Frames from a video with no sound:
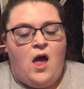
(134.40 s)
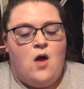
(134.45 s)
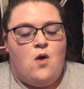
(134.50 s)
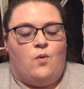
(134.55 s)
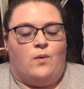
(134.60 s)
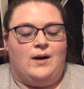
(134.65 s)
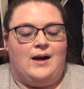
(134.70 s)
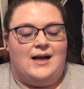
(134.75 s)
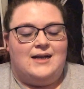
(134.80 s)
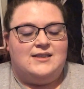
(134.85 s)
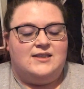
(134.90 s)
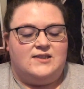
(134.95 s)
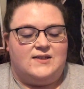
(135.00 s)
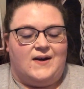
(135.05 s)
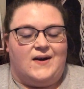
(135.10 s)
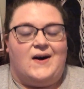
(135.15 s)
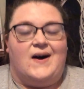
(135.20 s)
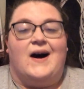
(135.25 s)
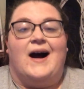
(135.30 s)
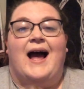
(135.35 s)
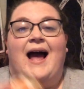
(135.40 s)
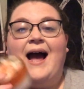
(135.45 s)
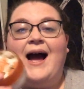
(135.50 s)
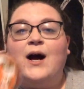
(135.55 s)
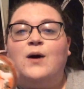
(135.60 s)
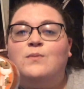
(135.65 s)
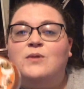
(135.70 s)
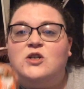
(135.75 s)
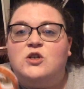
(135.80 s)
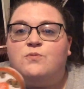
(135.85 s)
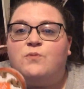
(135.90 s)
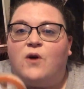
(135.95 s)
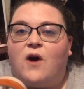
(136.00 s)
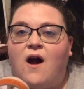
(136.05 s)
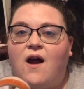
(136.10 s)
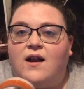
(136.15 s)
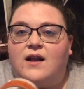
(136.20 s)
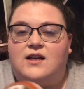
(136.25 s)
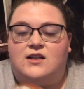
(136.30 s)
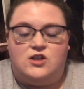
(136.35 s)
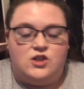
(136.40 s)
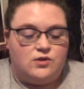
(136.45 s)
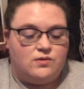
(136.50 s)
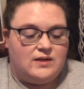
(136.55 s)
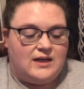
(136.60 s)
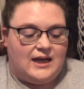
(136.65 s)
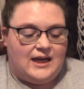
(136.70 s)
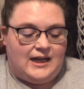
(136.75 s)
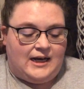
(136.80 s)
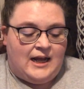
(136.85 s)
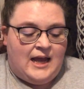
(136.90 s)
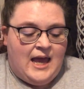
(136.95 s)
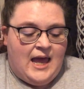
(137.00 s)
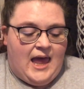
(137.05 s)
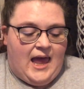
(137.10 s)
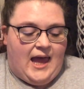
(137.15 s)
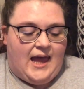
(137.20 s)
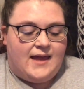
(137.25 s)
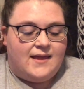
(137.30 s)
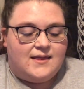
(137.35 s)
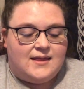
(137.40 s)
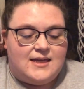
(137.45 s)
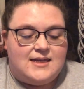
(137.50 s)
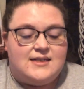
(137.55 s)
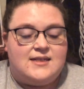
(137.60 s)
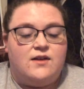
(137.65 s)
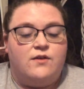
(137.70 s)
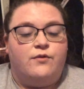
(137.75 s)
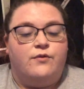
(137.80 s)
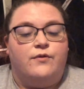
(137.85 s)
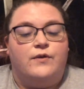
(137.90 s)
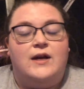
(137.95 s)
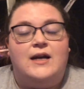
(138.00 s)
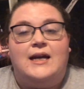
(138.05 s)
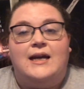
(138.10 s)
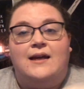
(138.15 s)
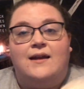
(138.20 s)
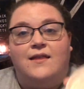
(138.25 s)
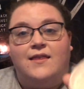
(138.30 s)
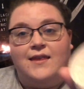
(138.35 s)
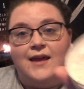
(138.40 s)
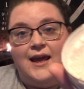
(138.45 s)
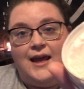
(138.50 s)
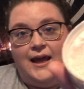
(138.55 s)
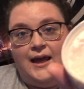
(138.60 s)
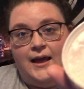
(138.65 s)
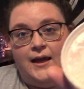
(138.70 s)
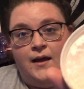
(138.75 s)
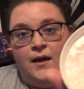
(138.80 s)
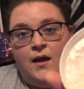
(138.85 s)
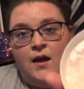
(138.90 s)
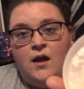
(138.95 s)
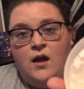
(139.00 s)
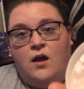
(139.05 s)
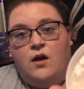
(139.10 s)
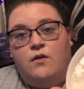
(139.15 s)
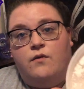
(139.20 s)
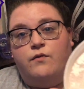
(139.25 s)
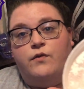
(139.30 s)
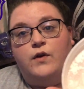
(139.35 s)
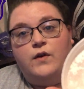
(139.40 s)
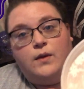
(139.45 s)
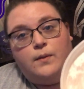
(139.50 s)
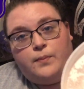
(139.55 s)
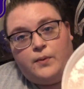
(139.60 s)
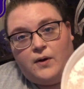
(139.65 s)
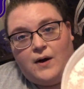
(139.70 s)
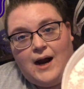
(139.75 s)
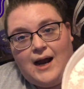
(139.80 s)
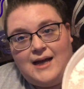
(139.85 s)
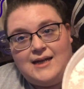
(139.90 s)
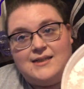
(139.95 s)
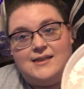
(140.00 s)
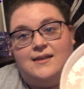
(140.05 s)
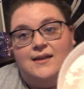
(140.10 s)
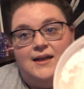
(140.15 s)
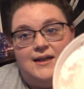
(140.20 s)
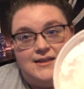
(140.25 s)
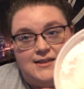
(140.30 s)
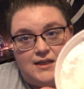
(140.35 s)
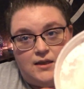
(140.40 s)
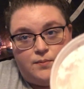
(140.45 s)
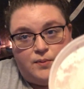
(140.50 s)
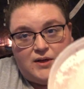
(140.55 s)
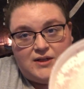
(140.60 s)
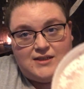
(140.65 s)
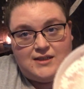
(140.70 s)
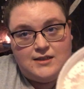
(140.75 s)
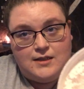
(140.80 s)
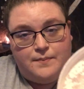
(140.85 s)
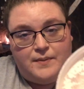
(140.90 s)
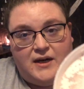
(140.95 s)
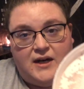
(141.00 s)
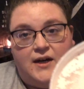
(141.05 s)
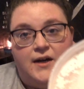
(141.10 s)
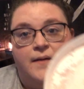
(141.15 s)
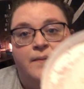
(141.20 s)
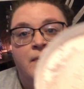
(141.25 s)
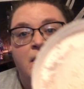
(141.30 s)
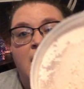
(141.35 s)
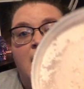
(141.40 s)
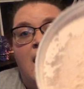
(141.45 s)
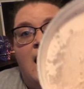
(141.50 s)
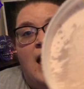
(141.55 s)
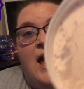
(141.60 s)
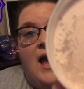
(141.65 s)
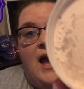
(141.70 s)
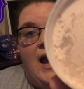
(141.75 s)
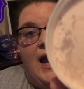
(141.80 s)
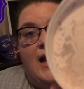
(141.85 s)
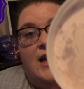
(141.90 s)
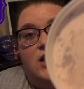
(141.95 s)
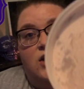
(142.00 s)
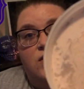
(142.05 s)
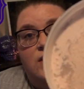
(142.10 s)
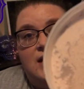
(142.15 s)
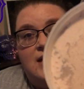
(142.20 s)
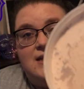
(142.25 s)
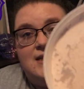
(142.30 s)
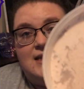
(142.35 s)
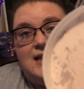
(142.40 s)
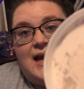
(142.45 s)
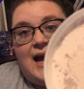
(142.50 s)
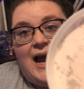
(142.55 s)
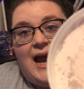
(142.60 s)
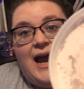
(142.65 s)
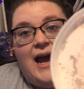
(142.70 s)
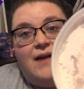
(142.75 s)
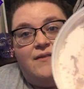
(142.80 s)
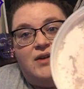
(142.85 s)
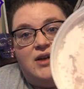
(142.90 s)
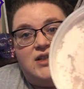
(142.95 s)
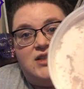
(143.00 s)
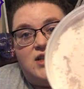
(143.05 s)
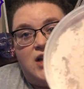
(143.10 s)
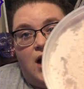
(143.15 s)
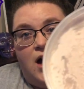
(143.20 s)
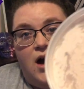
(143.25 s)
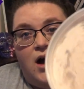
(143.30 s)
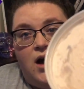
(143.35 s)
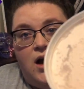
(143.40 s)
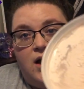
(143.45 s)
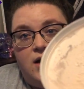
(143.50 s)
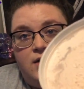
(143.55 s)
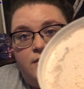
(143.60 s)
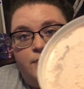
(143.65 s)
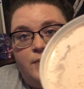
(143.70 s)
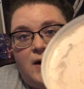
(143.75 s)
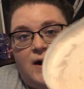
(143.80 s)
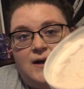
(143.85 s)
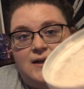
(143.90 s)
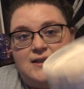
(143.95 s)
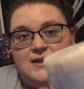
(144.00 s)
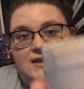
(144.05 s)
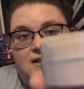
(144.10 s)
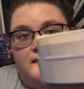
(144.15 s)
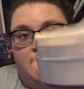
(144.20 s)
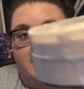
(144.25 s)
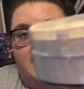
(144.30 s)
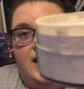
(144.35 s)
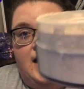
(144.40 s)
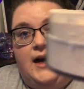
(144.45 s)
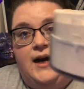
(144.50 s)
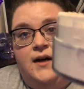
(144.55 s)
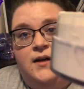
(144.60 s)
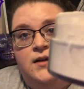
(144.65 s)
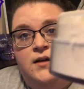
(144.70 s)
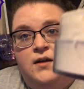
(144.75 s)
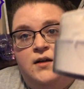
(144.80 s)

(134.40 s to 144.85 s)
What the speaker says: when I saw how much product you get in this freaking thing for the price. And like I said, the price is up here, and you can see I have a ton of product still in there,